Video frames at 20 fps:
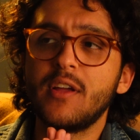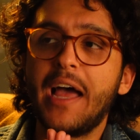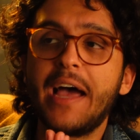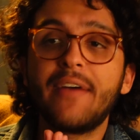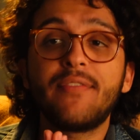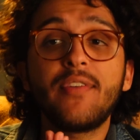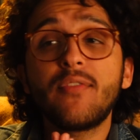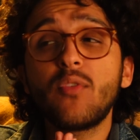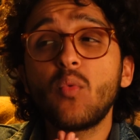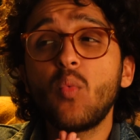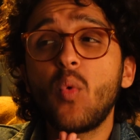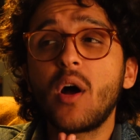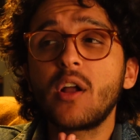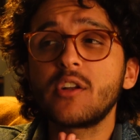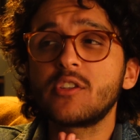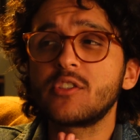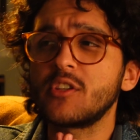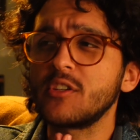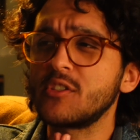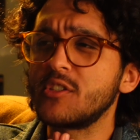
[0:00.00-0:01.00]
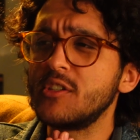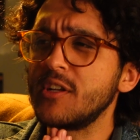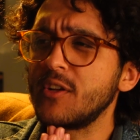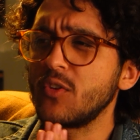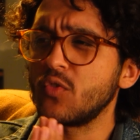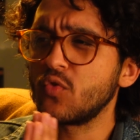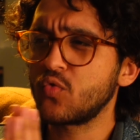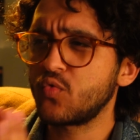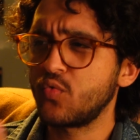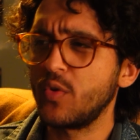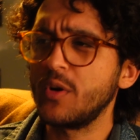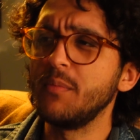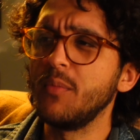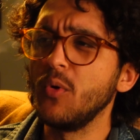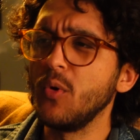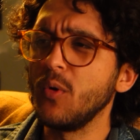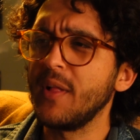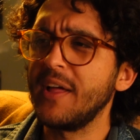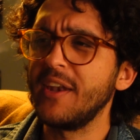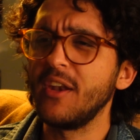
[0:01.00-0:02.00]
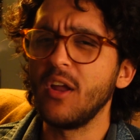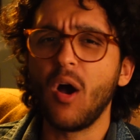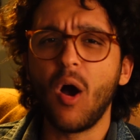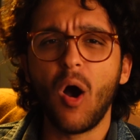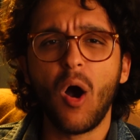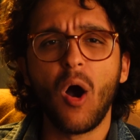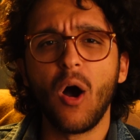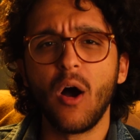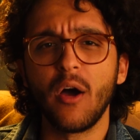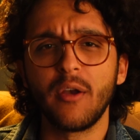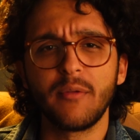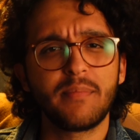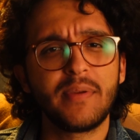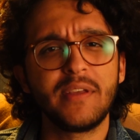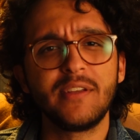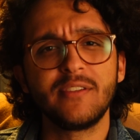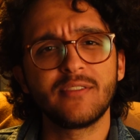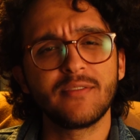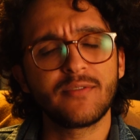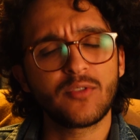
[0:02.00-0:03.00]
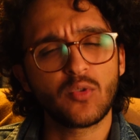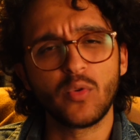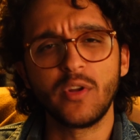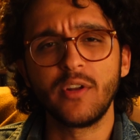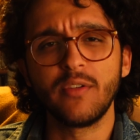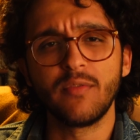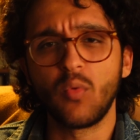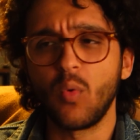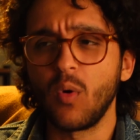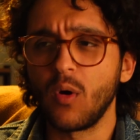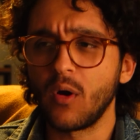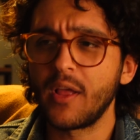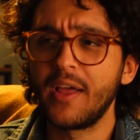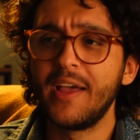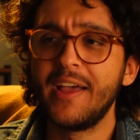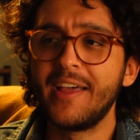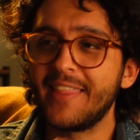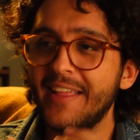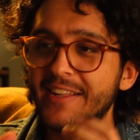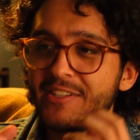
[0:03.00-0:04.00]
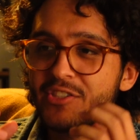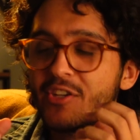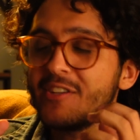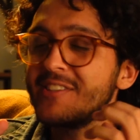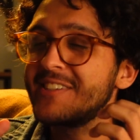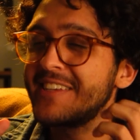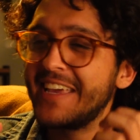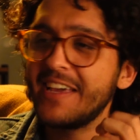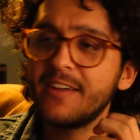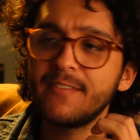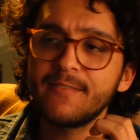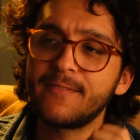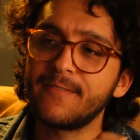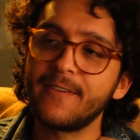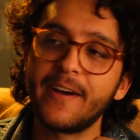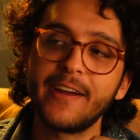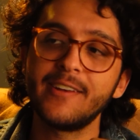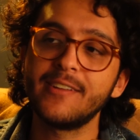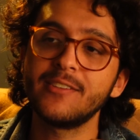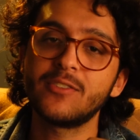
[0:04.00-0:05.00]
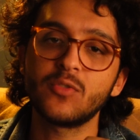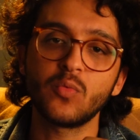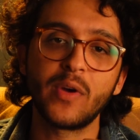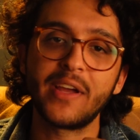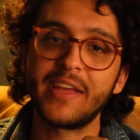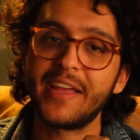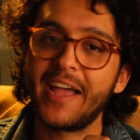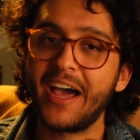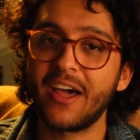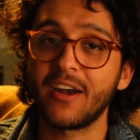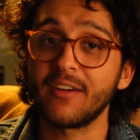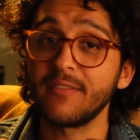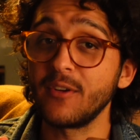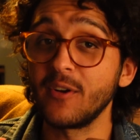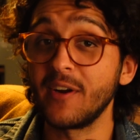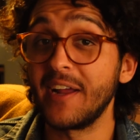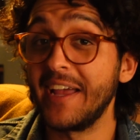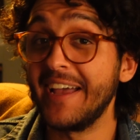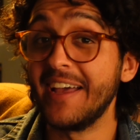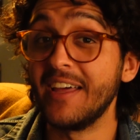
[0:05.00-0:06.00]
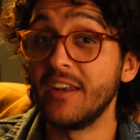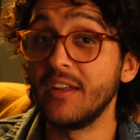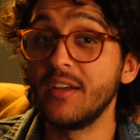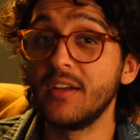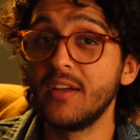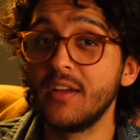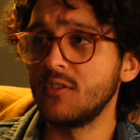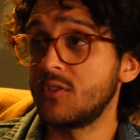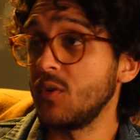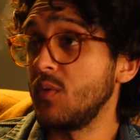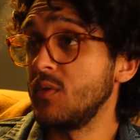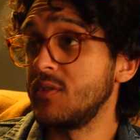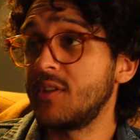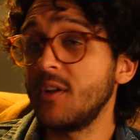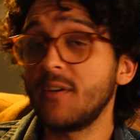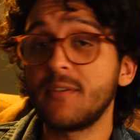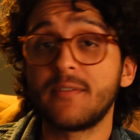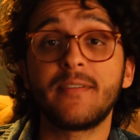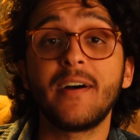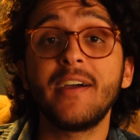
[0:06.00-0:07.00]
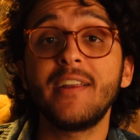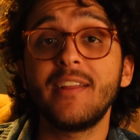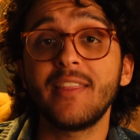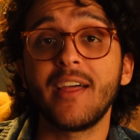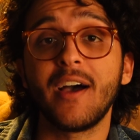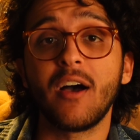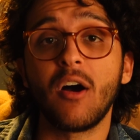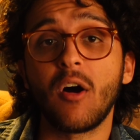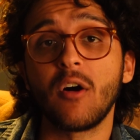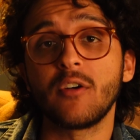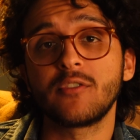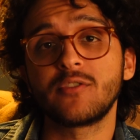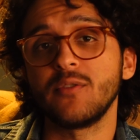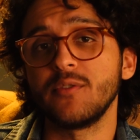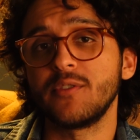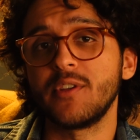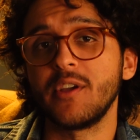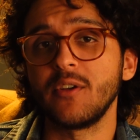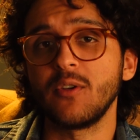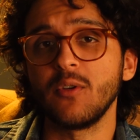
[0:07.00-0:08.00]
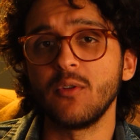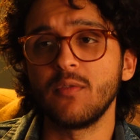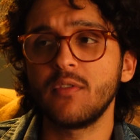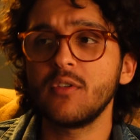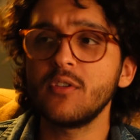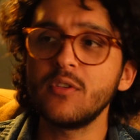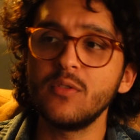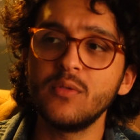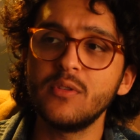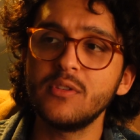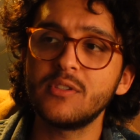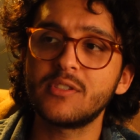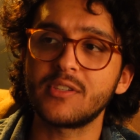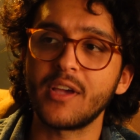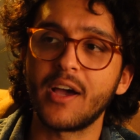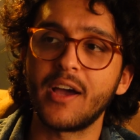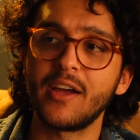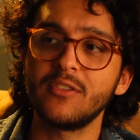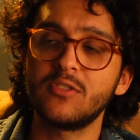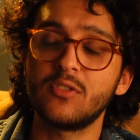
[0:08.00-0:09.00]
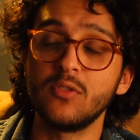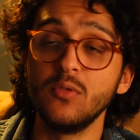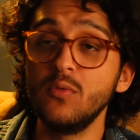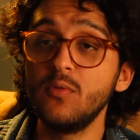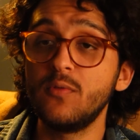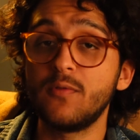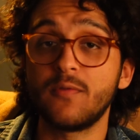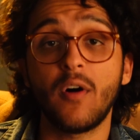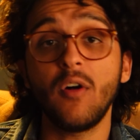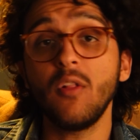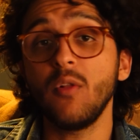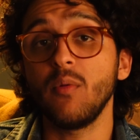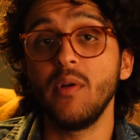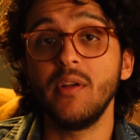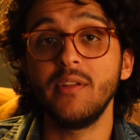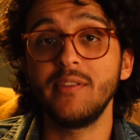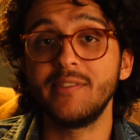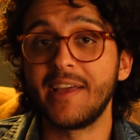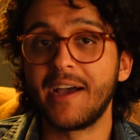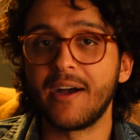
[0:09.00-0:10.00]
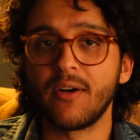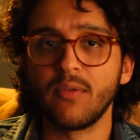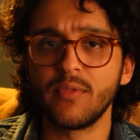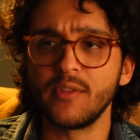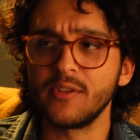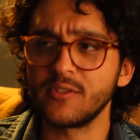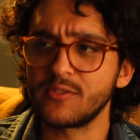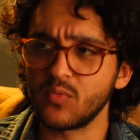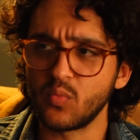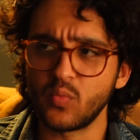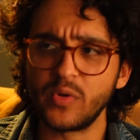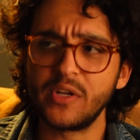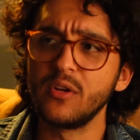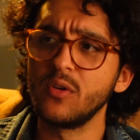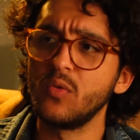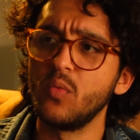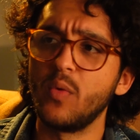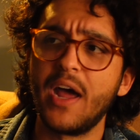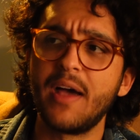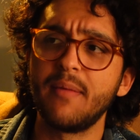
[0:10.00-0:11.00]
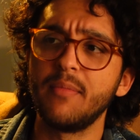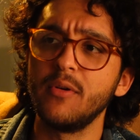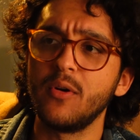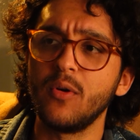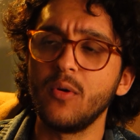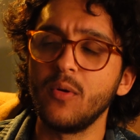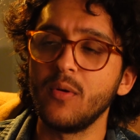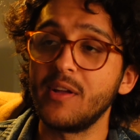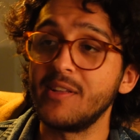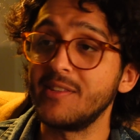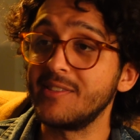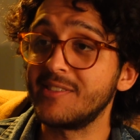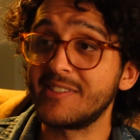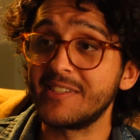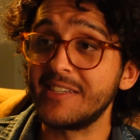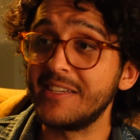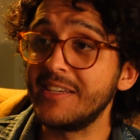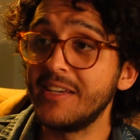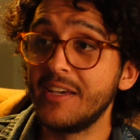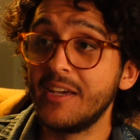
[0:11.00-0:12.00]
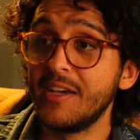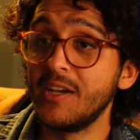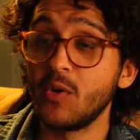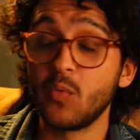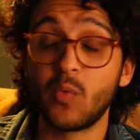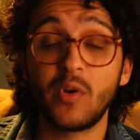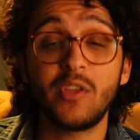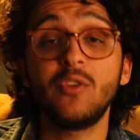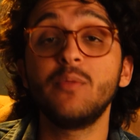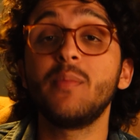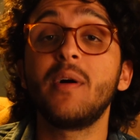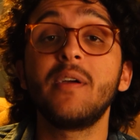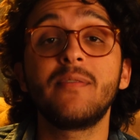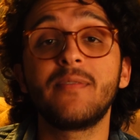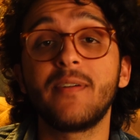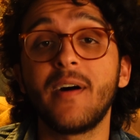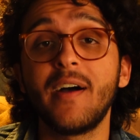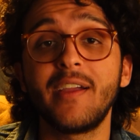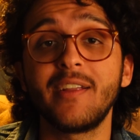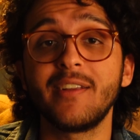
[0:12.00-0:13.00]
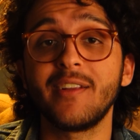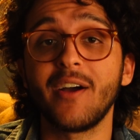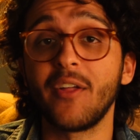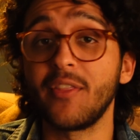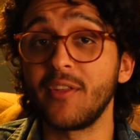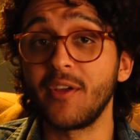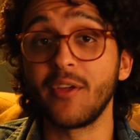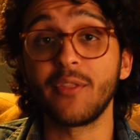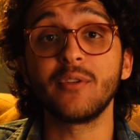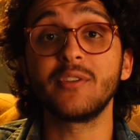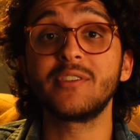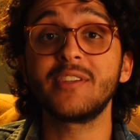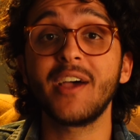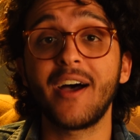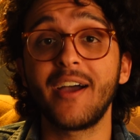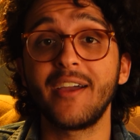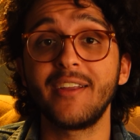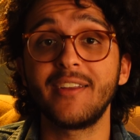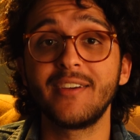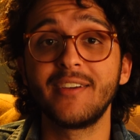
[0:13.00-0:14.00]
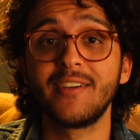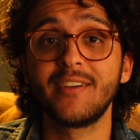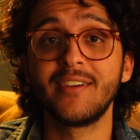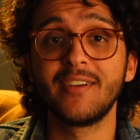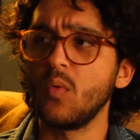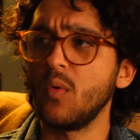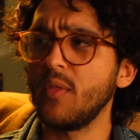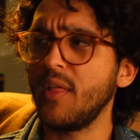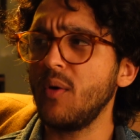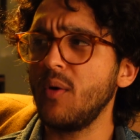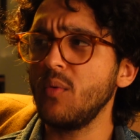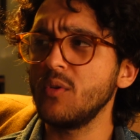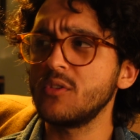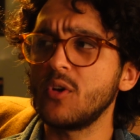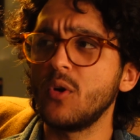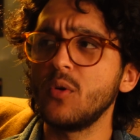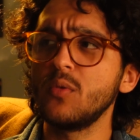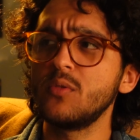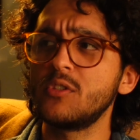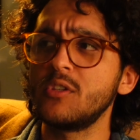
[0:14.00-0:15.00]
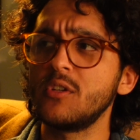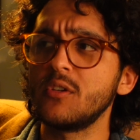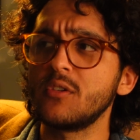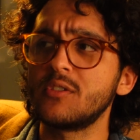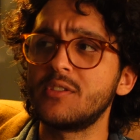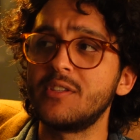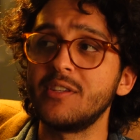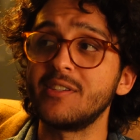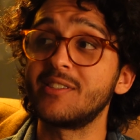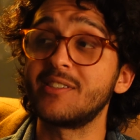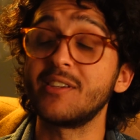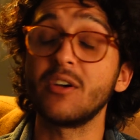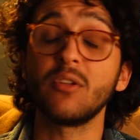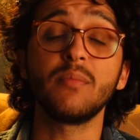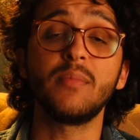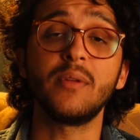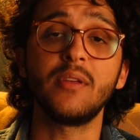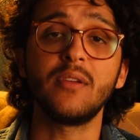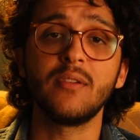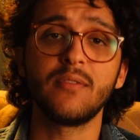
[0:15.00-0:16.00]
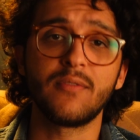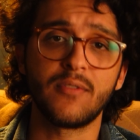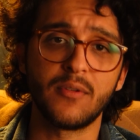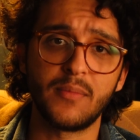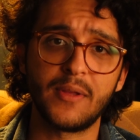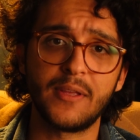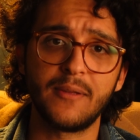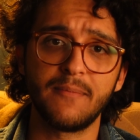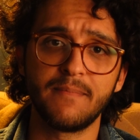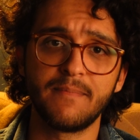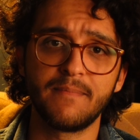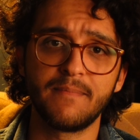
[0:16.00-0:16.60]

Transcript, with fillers: Have you ever watched such an incredible and odd piece of creative work that just can't find its way out of your head? So instead of fighting that hostile takeover, you decide to follow it down this weird rabbit hole and see what you might find on the other side. Well, that was Hozier's De Selby for me.